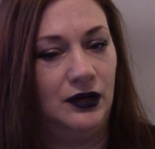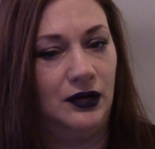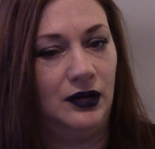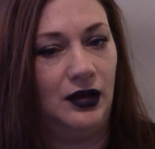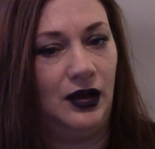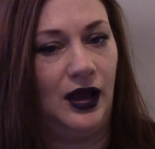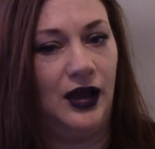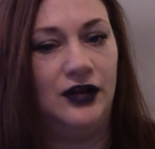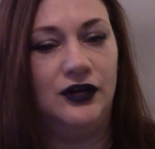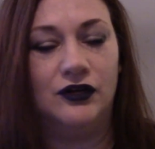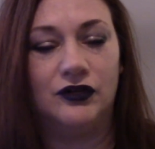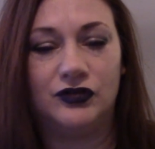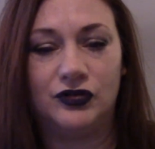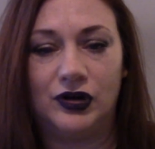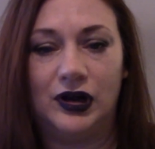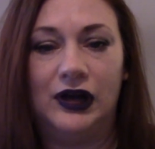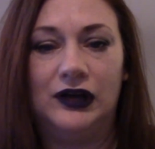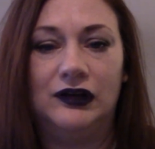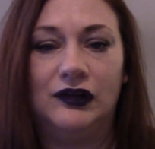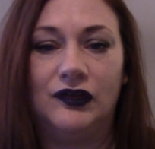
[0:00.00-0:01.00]
and you're
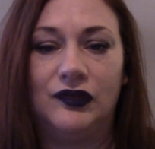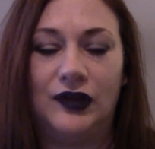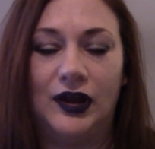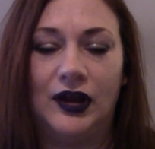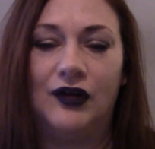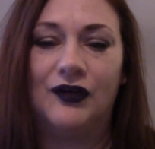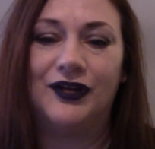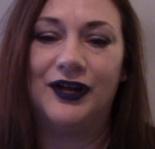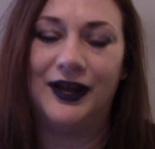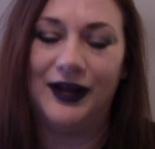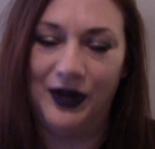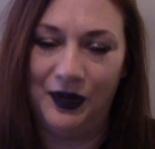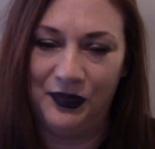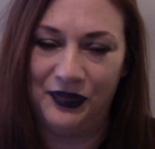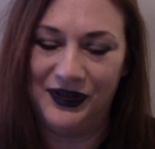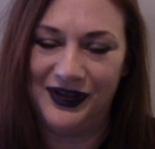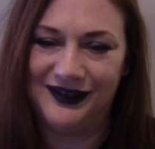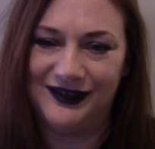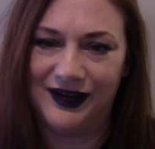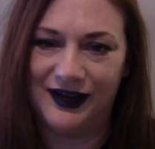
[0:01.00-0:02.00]
trying to stay on a
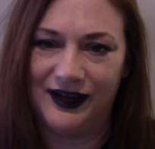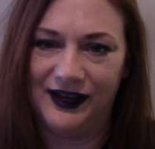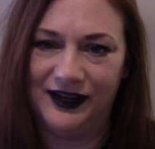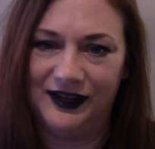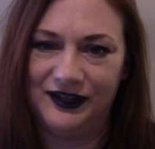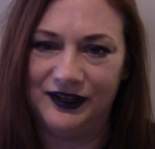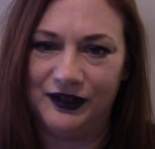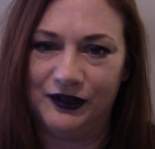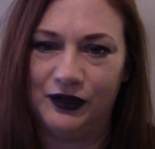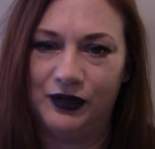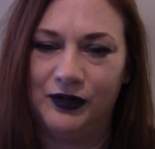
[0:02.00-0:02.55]
healthy diet,